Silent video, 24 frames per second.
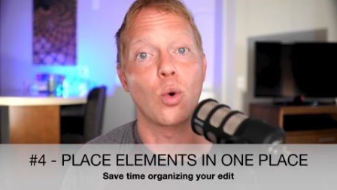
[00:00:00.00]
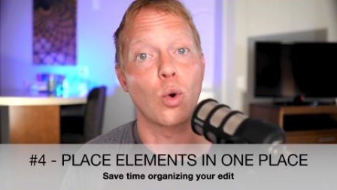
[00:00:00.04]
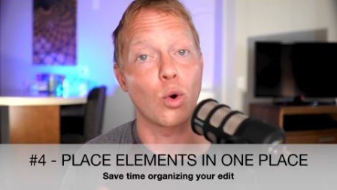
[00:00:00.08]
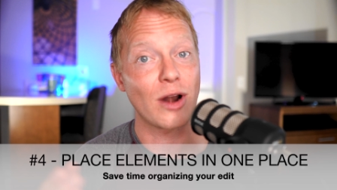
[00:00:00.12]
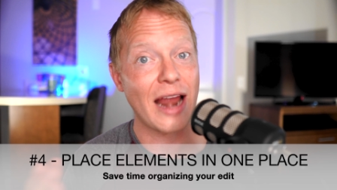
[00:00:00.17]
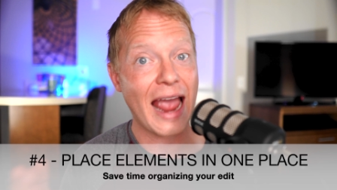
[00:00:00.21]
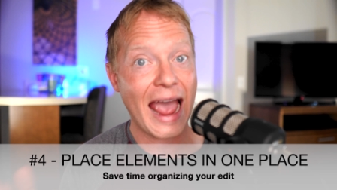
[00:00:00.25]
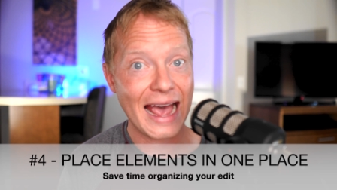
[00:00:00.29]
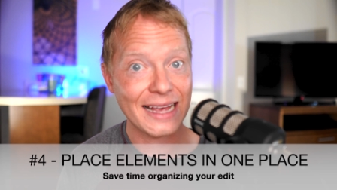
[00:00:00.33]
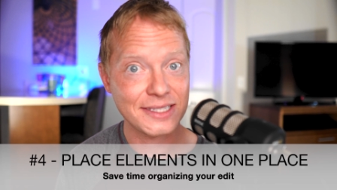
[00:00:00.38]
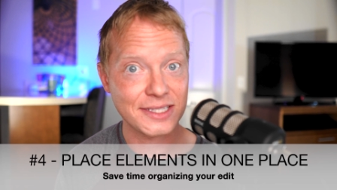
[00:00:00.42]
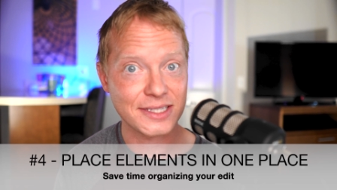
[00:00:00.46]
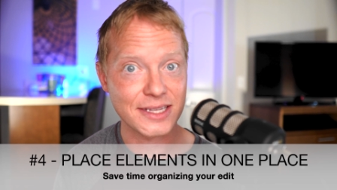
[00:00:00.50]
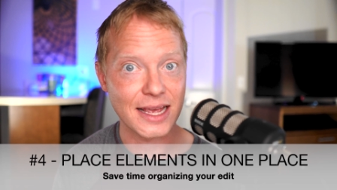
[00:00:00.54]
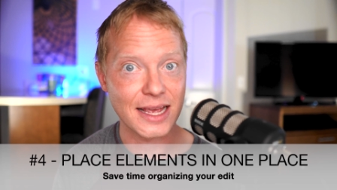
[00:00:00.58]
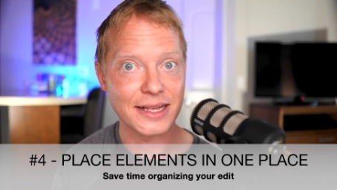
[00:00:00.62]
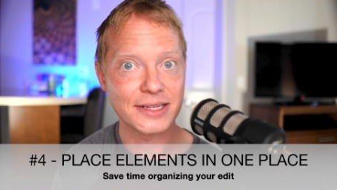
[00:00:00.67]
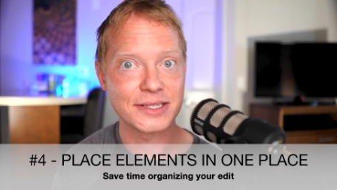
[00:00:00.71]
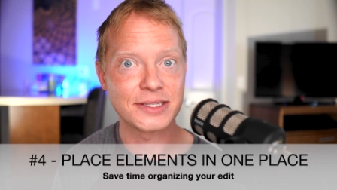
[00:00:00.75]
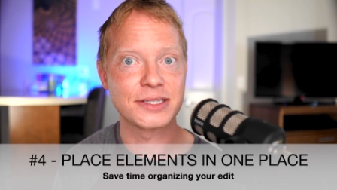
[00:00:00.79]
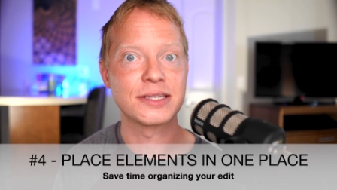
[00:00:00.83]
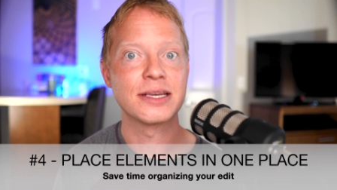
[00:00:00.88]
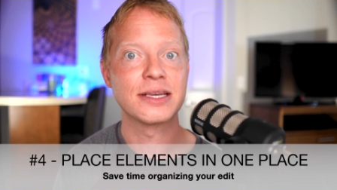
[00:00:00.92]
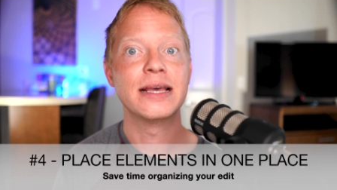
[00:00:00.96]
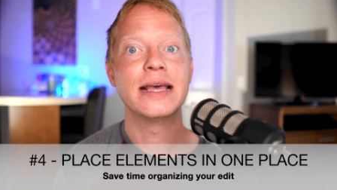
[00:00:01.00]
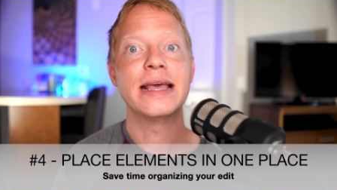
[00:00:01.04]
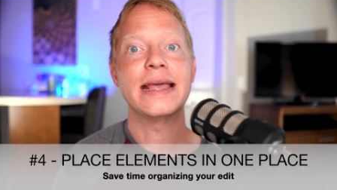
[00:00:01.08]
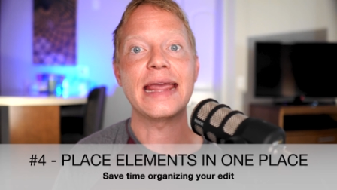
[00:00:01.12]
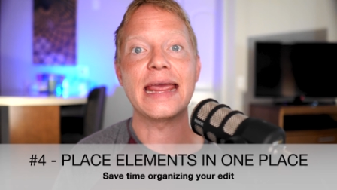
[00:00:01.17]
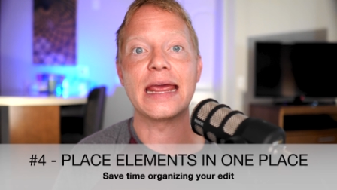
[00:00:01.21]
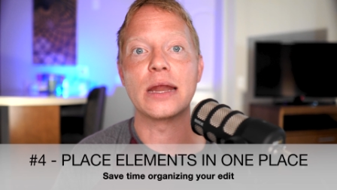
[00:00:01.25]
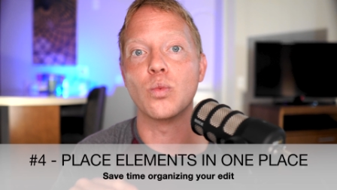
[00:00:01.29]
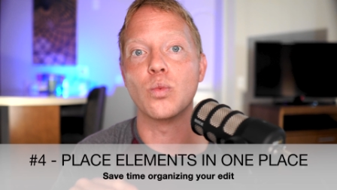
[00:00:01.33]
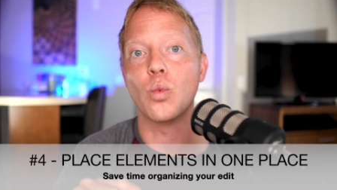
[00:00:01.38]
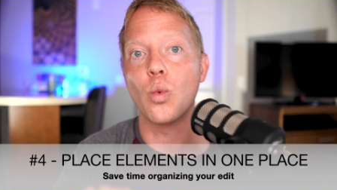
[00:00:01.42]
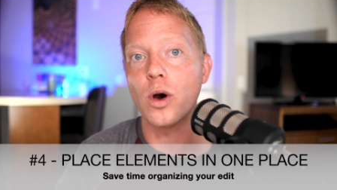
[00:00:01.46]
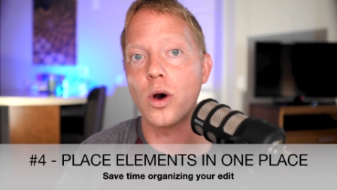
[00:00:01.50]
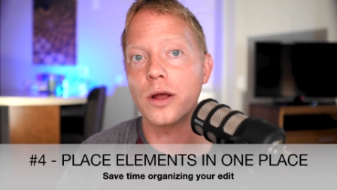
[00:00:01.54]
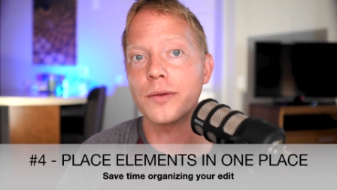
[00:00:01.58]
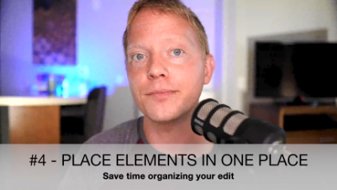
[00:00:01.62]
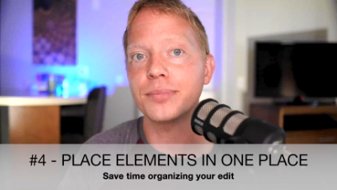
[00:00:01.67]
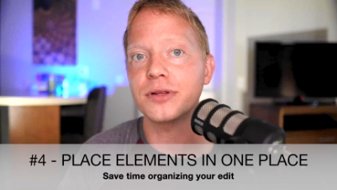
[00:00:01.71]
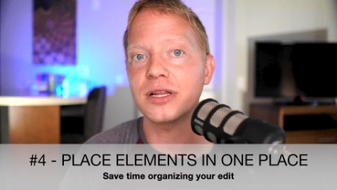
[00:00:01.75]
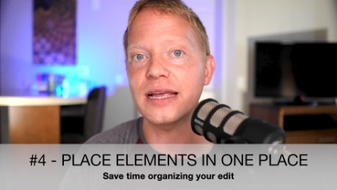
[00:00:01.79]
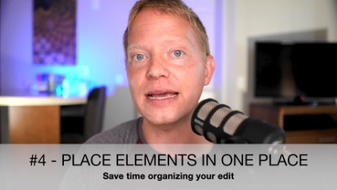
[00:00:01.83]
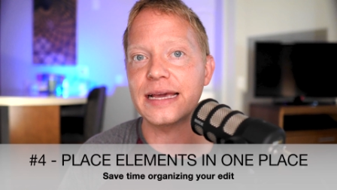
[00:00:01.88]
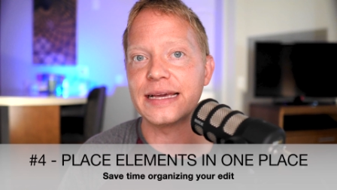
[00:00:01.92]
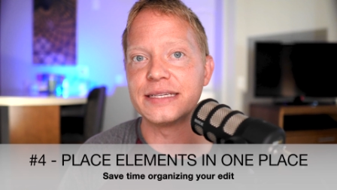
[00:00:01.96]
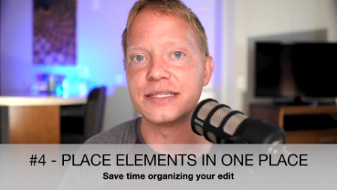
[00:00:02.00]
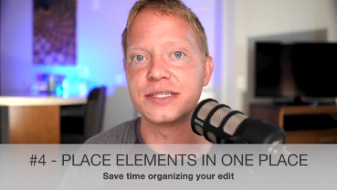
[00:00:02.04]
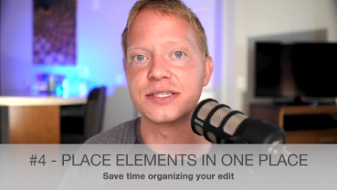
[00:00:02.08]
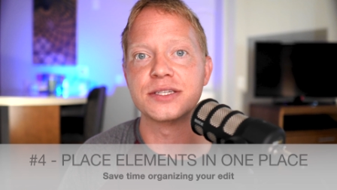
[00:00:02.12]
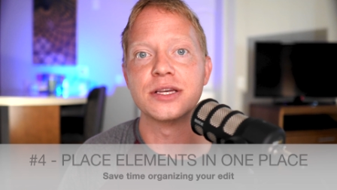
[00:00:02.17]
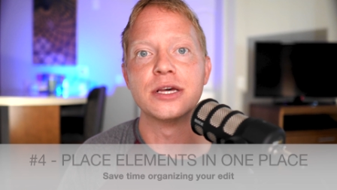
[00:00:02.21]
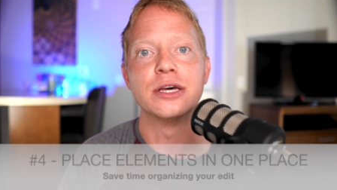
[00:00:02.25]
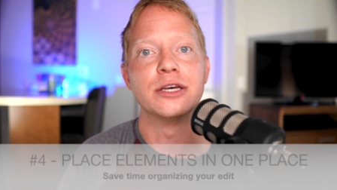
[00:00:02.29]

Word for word: or assets in one place